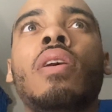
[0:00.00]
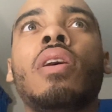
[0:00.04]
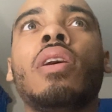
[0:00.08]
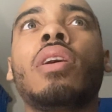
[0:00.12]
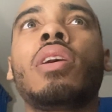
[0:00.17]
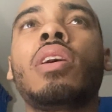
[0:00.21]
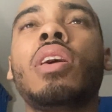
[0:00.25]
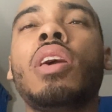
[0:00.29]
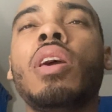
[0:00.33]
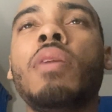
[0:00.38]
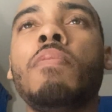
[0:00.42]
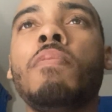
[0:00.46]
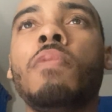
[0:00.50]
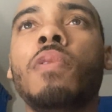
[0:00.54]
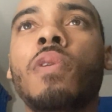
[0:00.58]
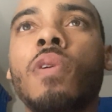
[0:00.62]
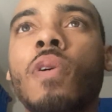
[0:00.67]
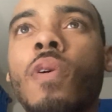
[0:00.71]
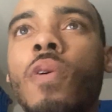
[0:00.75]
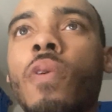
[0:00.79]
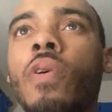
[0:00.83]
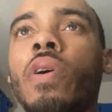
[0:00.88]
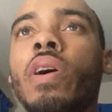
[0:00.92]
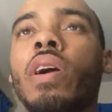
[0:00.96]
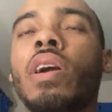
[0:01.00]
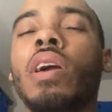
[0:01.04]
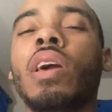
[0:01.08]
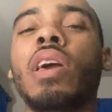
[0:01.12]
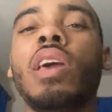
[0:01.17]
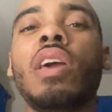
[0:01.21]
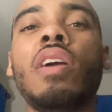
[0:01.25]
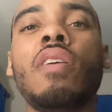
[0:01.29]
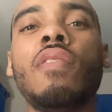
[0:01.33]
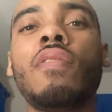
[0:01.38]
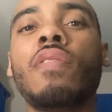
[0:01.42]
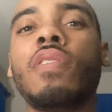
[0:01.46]
keep going.
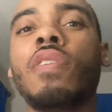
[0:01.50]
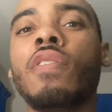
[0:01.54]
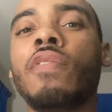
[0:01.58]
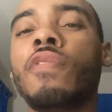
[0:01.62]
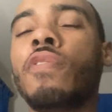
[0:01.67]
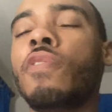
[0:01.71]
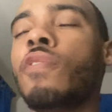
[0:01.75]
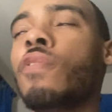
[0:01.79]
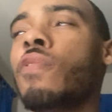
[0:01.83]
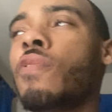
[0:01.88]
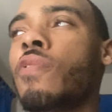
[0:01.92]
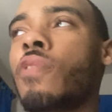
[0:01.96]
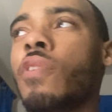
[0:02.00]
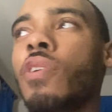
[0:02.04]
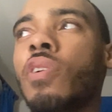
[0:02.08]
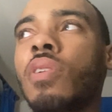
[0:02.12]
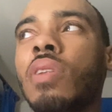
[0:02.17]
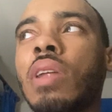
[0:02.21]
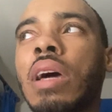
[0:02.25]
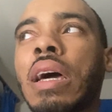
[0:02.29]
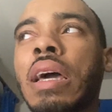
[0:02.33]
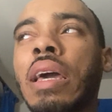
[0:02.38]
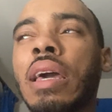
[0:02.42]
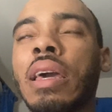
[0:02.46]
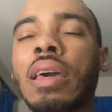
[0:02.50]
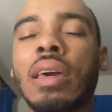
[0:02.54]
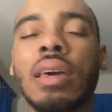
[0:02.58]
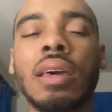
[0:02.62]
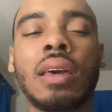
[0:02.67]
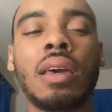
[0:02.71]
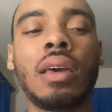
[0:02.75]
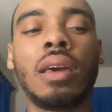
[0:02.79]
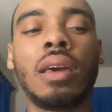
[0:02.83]
Even if you feel like